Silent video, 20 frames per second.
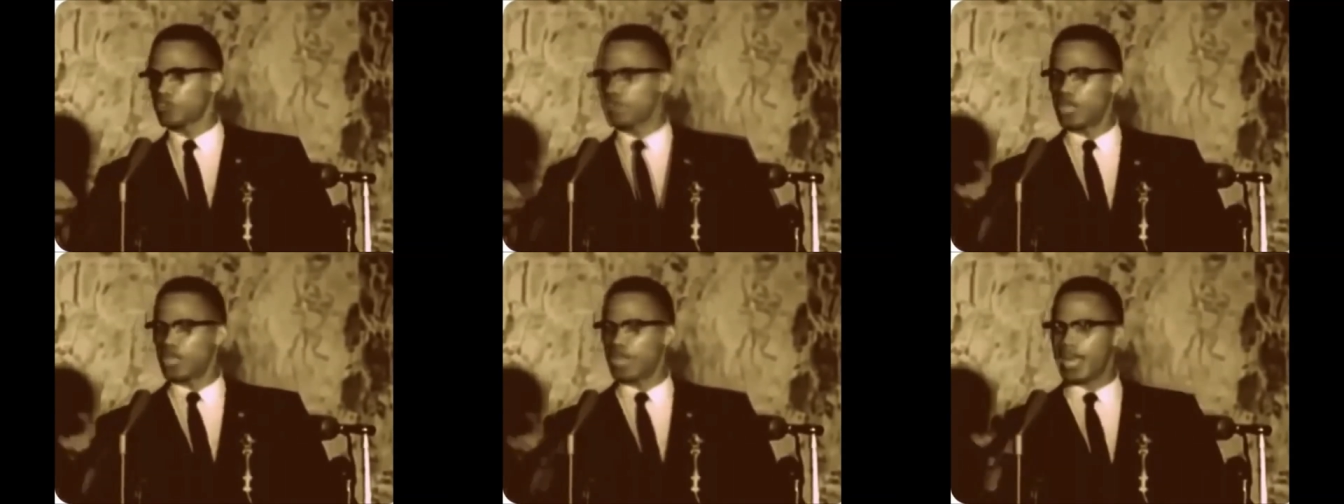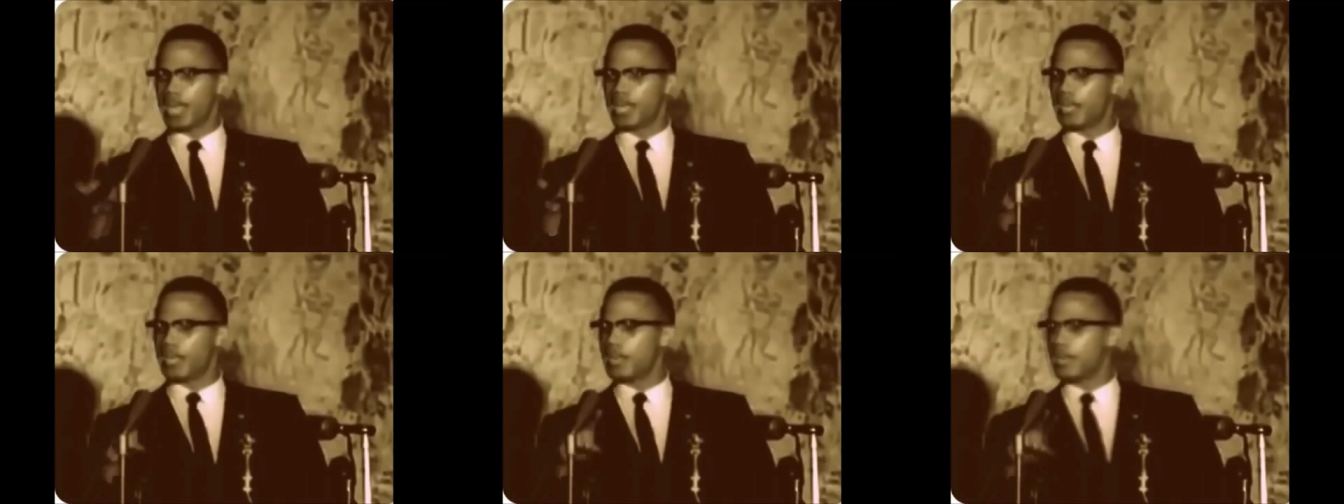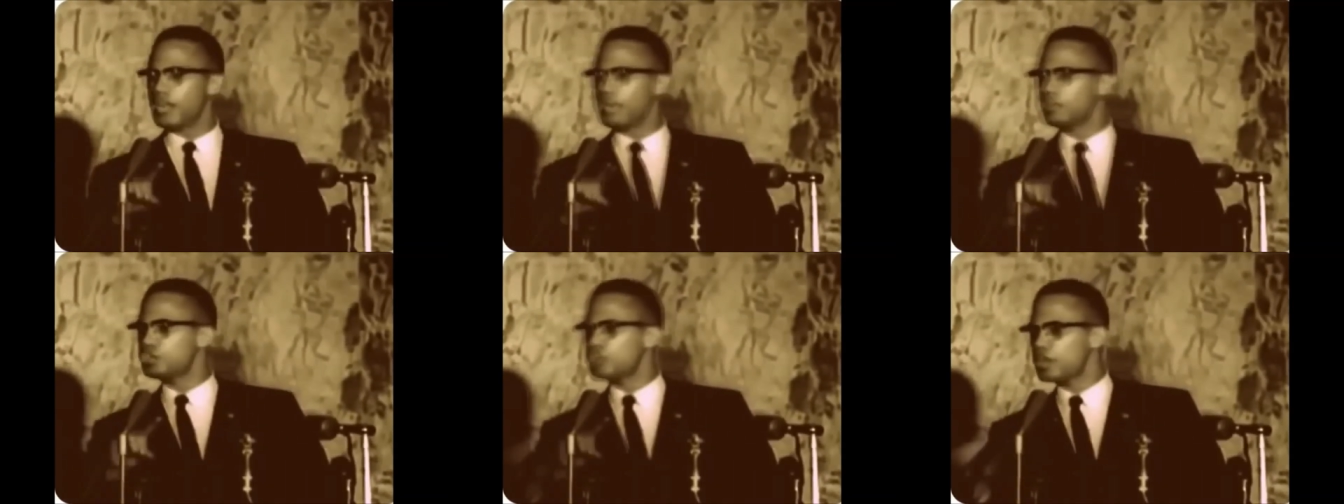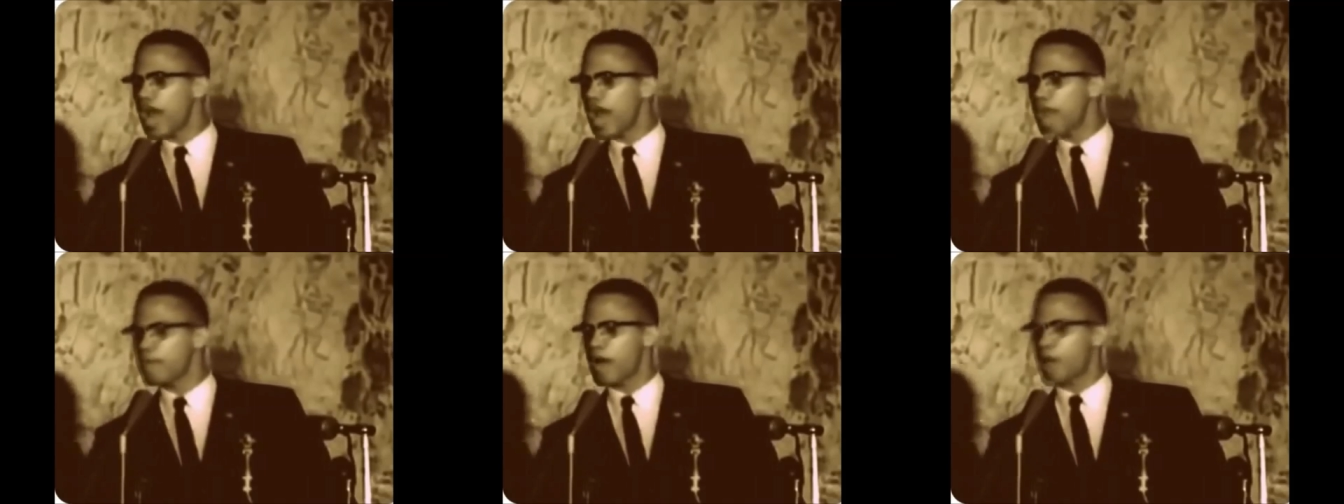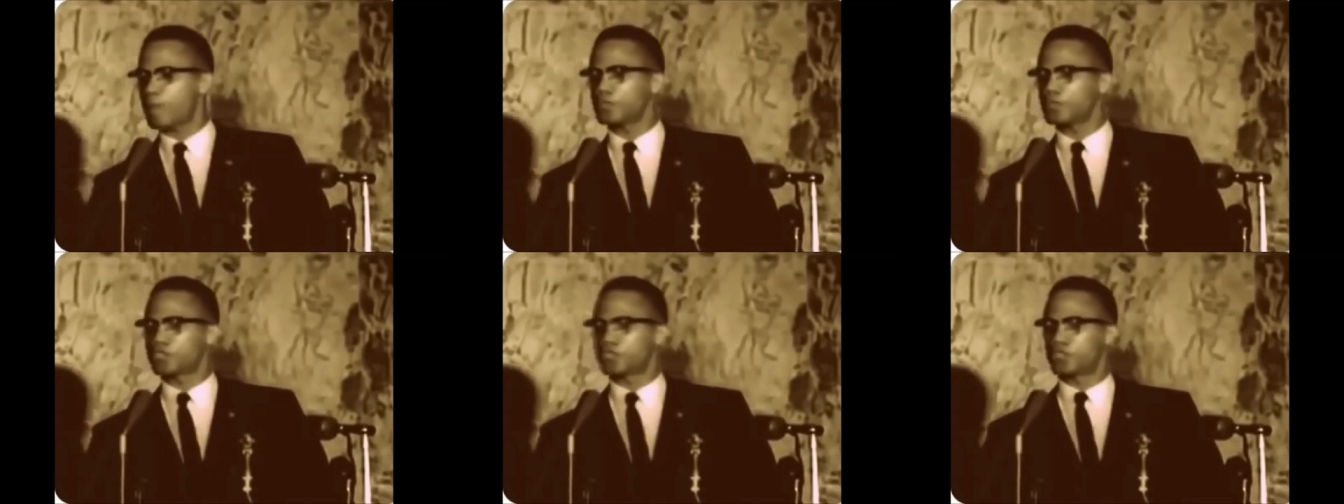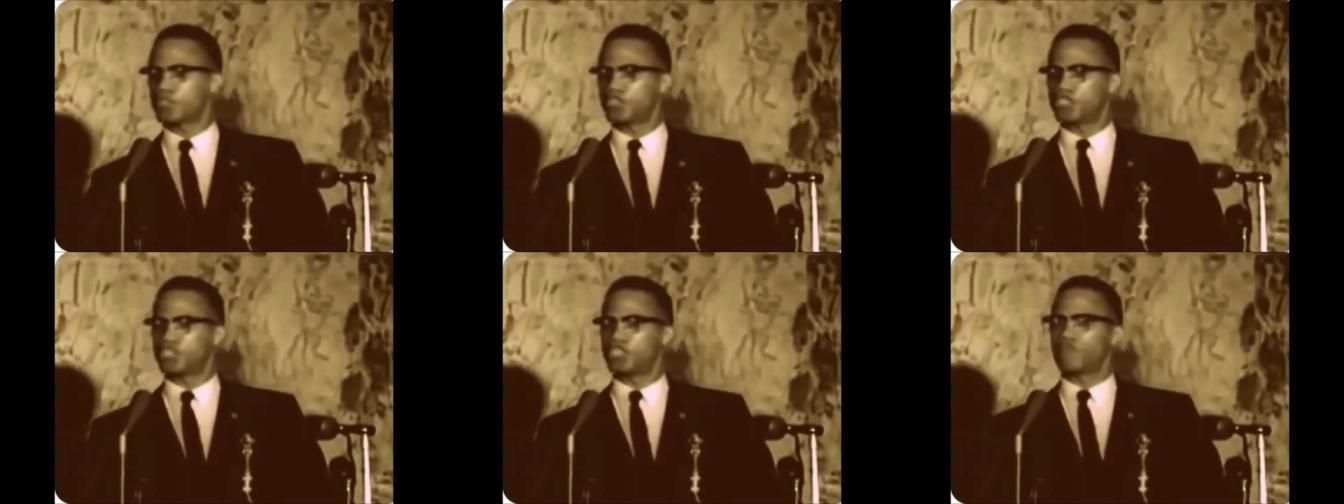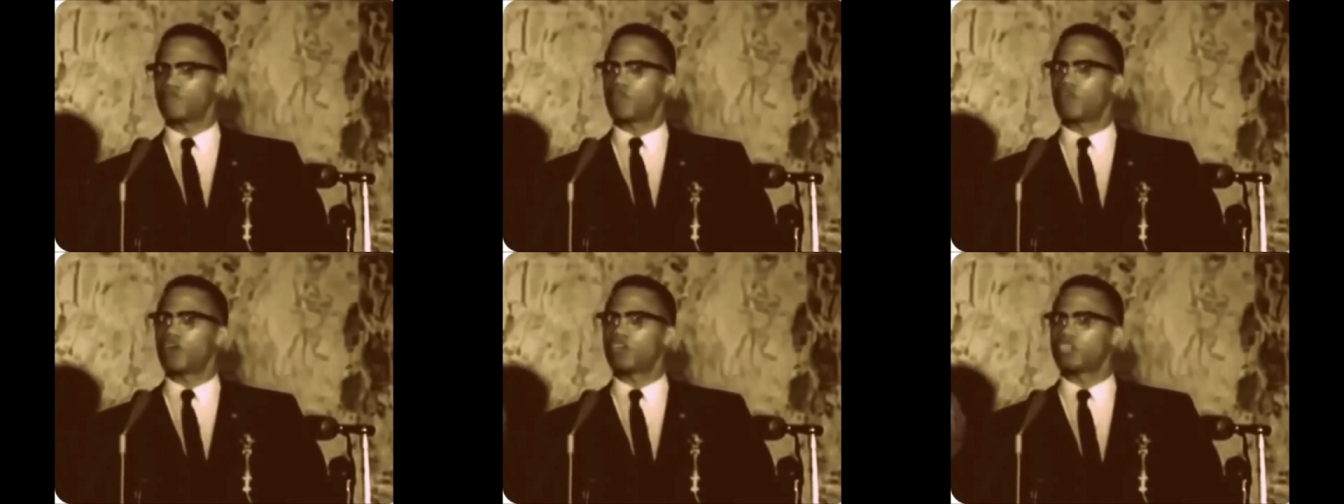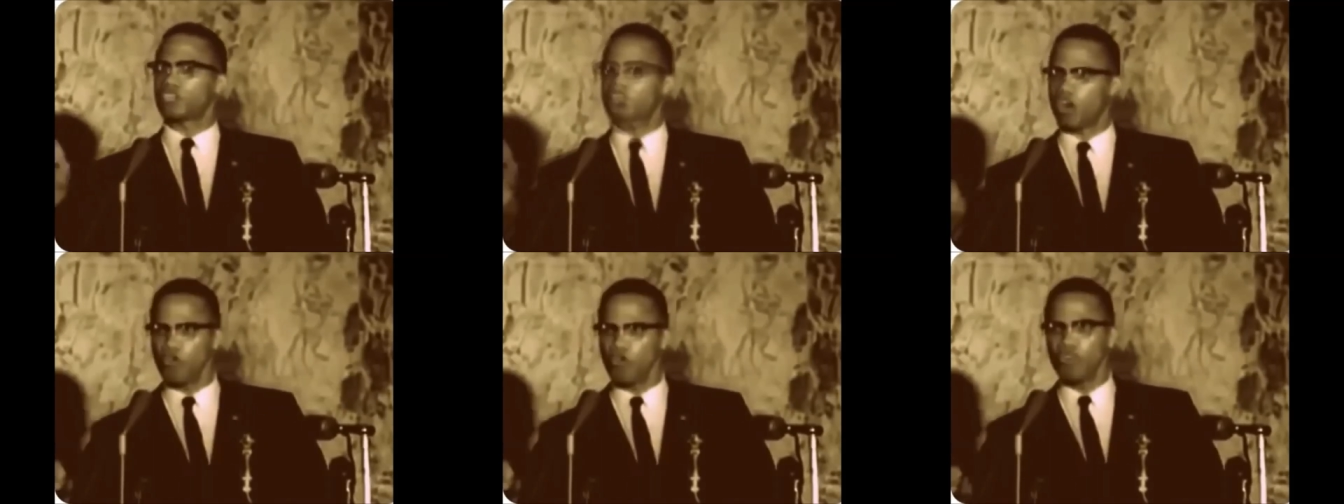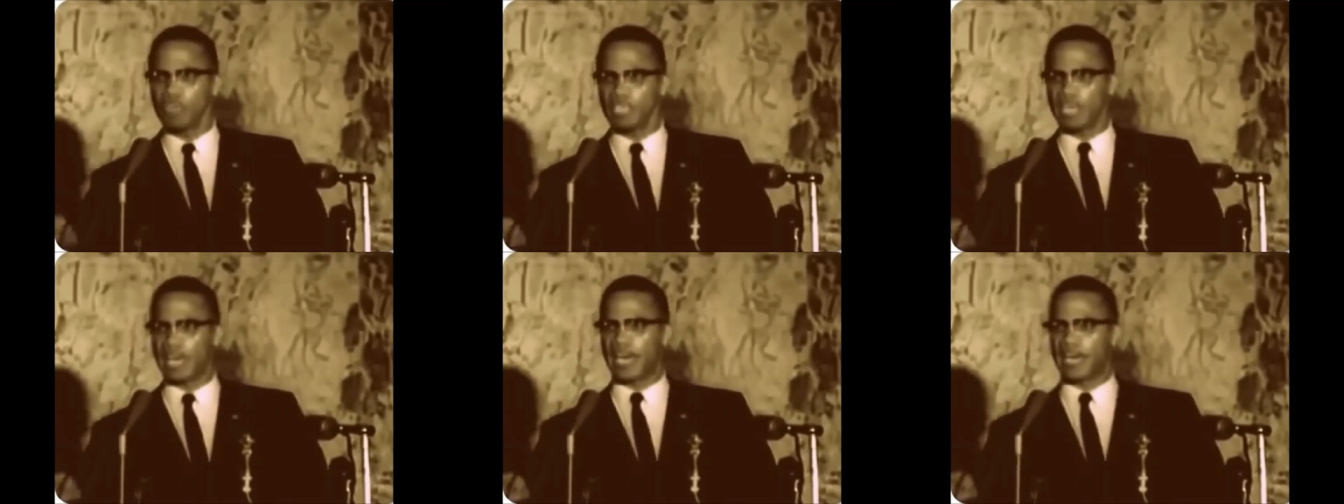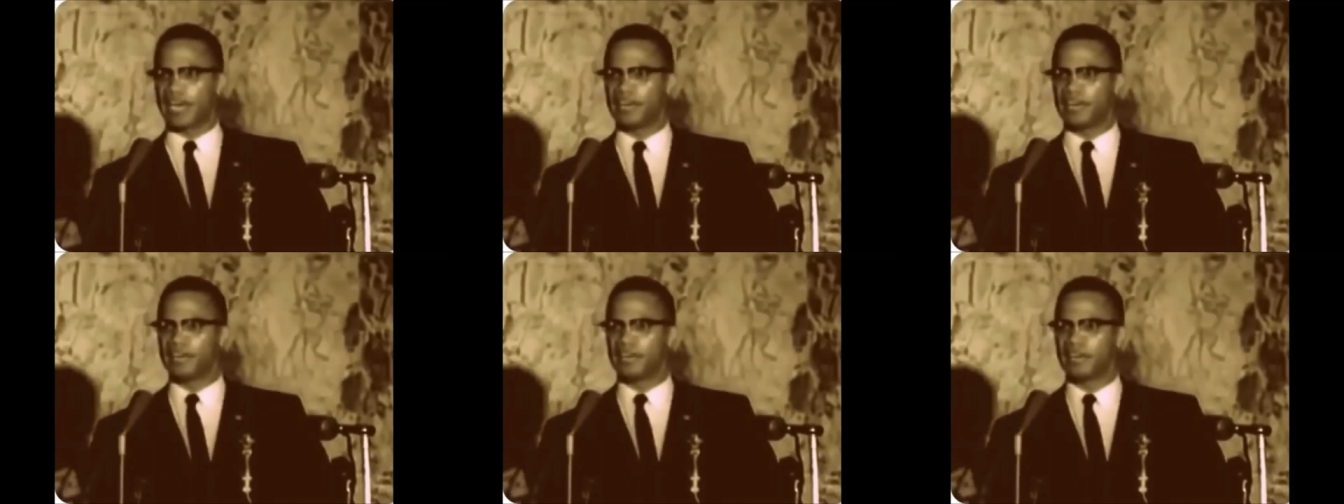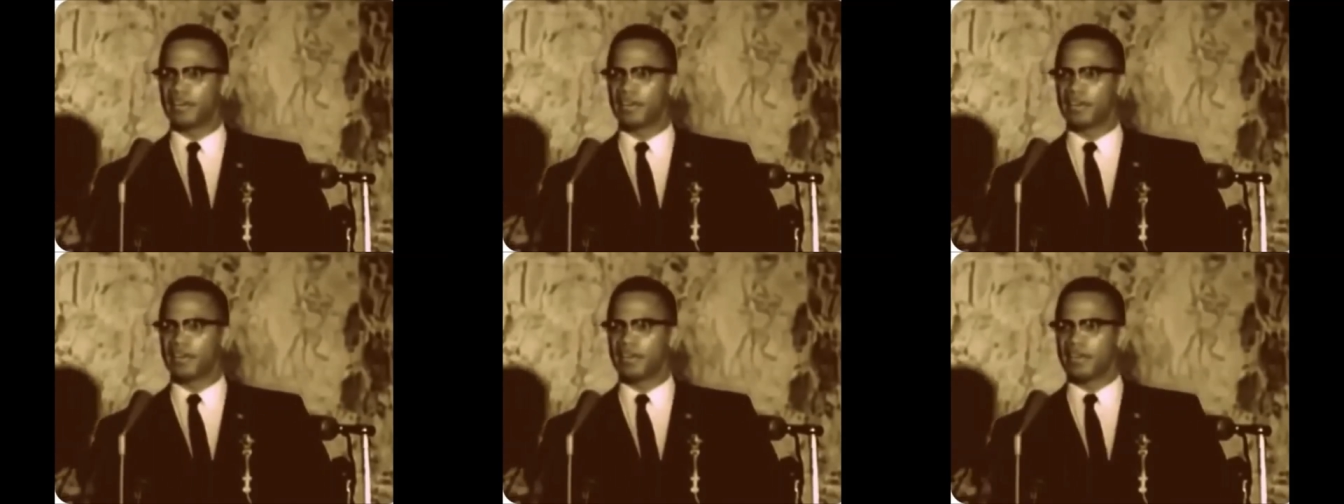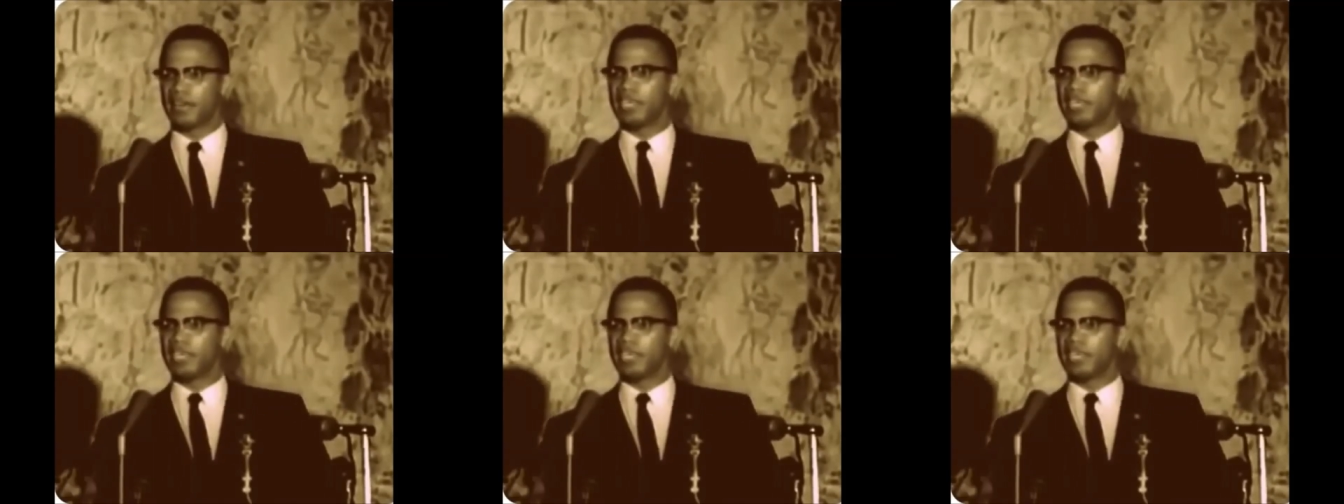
not creating any job opportunities for his own kind,